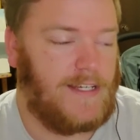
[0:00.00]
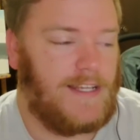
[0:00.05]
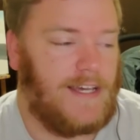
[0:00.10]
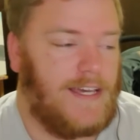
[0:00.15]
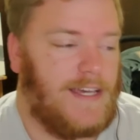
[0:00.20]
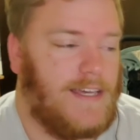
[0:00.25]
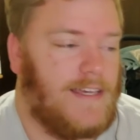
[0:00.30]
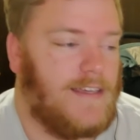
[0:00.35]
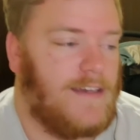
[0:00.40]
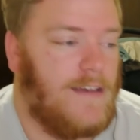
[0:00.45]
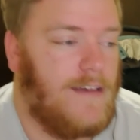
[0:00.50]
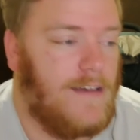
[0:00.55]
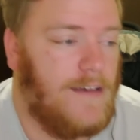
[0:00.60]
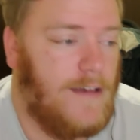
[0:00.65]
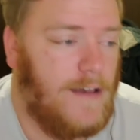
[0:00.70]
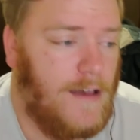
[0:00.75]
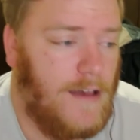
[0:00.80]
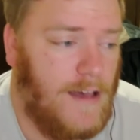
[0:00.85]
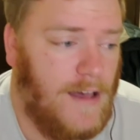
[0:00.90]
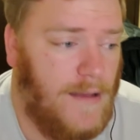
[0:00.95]
I
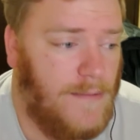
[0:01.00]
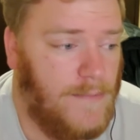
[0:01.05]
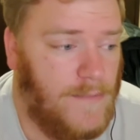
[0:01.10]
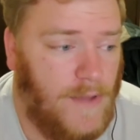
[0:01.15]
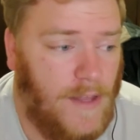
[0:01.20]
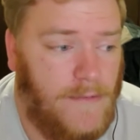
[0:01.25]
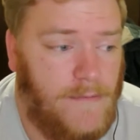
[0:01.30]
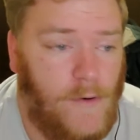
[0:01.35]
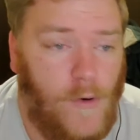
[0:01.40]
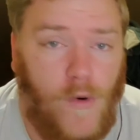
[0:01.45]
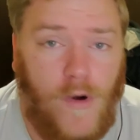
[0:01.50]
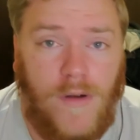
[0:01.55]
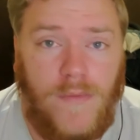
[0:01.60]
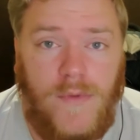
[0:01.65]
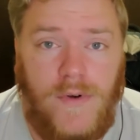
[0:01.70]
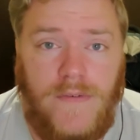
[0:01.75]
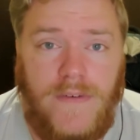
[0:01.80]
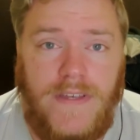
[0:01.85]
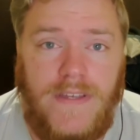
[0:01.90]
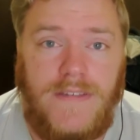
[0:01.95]
love horror
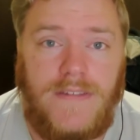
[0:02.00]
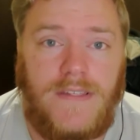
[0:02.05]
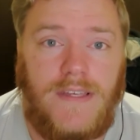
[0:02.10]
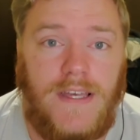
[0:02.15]
movies.